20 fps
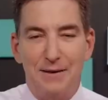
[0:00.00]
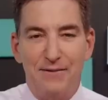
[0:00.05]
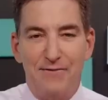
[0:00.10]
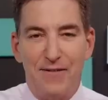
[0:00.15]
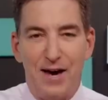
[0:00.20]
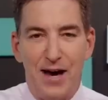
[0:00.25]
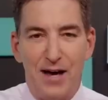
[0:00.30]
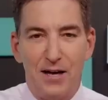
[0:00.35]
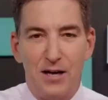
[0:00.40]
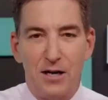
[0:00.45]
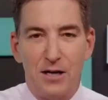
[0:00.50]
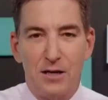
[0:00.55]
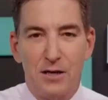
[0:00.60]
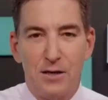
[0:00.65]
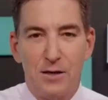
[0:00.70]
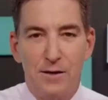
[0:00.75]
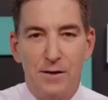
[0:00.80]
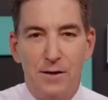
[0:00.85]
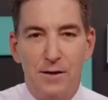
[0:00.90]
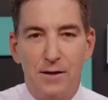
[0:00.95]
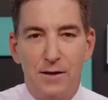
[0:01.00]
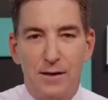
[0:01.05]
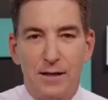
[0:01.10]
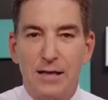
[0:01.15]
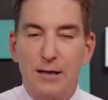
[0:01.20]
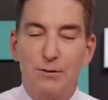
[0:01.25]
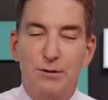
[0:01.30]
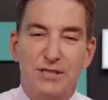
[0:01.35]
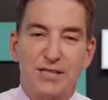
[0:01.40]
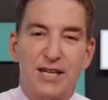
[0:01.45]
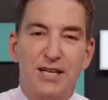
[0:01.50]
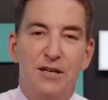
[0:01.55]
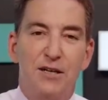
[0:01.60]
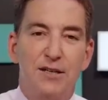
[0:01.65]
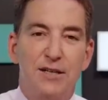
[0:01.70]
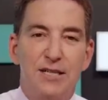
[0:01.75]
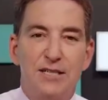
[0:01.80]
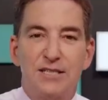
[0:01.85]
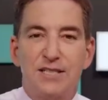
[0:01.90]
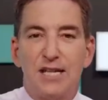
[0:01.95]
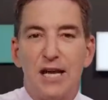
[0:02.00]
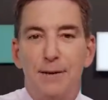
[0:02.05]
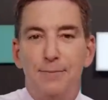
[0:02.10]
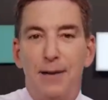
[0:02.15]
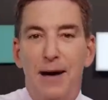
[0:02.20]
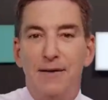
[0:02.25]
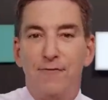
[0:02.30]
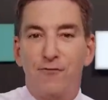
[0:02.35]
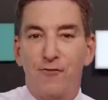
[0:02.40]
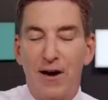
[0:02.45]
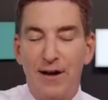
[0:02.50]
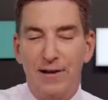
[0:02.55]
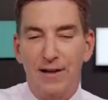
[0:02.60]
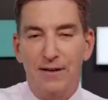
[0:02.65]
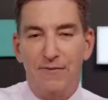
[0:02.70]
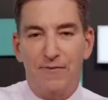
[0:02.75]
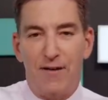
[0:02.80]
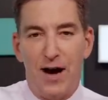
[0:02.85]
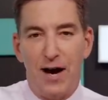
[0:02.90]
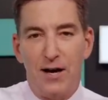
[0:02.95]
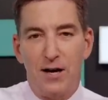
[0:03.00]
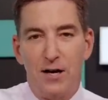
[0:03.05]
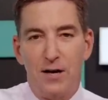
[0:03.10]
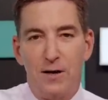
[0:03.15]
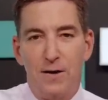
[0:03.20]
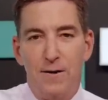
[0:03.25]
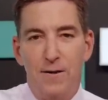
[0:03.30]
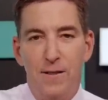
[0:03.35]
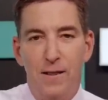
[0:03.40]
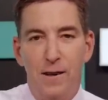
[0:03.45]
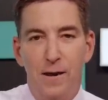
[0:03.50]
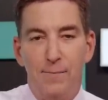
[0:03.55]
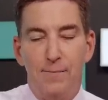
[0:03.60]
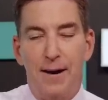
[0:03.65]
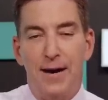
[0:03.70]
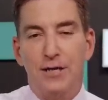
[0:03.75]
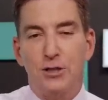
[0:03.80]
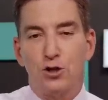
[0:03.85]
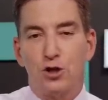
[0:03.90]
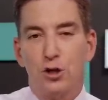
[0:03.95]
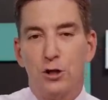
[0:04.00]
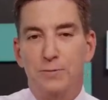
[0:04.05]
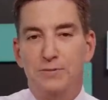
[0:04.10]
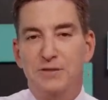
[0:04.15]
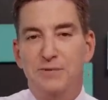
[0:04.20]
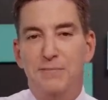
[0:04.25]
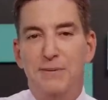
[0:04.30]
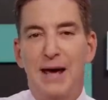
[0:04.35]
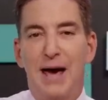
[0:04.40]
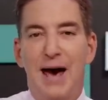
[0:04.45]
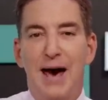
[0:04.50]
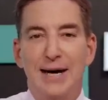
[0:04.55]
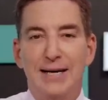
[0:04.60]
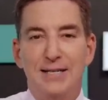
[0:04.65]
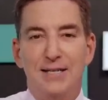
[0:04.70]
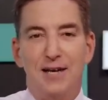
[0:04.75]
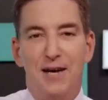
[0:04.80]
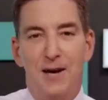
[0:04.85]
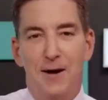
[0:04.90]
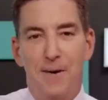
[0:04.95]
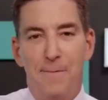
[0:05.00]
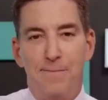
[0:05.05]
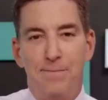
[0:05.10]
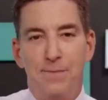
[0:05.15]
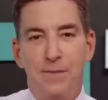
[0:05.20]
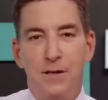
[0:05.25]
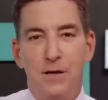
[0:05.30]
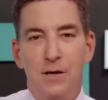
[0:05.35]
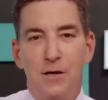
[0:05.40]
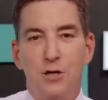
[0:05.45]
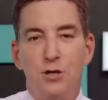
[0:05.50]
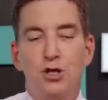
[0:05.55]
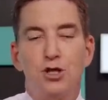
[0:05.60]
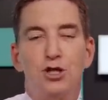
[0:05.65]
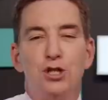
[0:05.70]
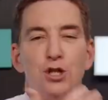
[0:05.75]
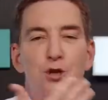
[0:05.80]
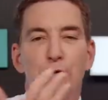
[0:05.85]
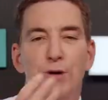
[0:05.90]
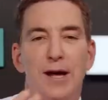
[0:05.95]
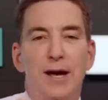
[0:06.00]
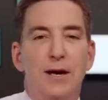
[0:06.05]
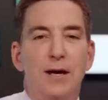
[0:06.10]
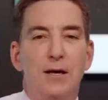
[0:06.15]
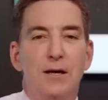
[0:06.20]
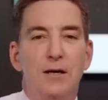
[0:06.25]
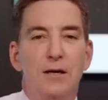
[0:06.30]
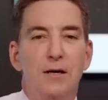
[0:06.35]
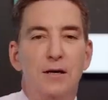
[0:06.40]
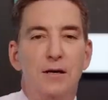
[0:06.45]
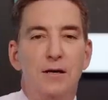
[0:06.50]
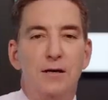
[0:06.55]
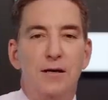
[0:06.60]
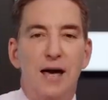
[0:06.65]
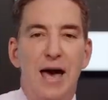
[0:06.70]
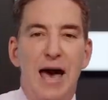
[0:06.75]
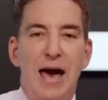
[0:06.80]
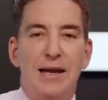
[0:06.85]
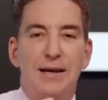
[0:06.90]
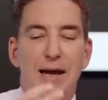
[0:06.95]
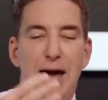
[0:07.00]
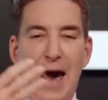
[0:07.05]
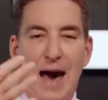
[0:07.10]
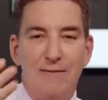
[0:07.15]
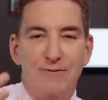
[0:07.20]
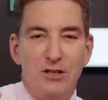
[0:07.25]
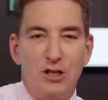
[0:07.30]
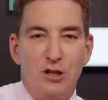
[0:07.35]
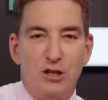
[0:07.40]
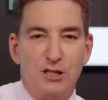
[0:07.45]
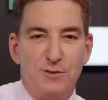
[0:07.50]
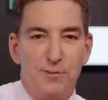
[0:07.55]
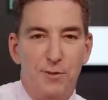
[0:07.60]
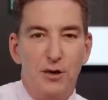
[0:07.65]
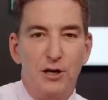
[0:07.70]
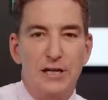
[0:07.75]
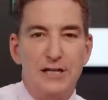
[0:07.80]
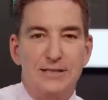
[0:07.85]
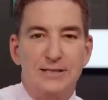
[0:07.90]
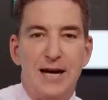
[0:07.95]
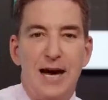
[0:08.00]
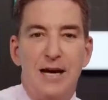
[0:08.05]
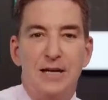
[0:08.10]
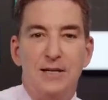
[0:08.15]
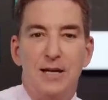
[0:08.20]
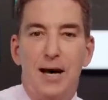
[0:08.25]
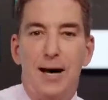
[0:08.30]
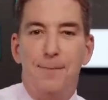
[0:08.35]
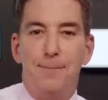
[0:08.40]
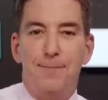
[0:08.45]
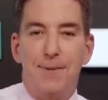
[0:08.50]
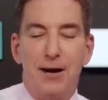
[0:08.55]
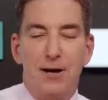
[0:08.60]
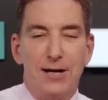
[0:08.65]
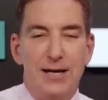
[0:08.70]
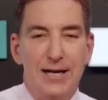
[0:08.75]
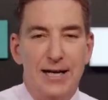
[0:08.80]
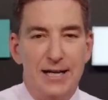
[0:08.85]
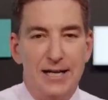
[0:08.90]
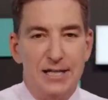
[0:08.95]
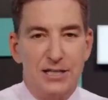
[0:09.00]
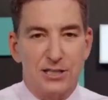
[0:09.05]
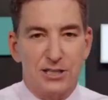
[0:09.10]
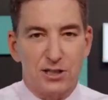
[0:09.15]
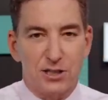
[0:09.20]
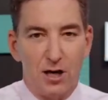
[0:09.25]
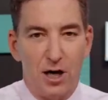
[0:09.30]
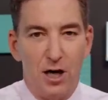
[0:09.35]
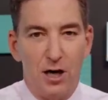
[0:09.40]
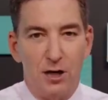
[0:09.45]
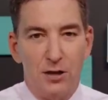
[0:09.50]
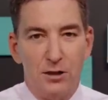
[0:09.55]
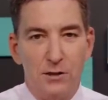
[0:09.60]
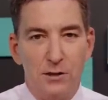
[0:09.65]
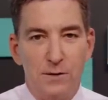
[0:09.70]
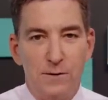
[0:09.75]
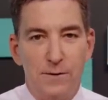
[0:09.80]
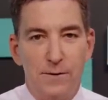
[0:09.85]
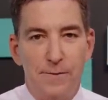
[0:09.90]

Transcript: fire. He was killed instead by friendly fire, by troops behind him shooting and having those bullets end up buried in his skull.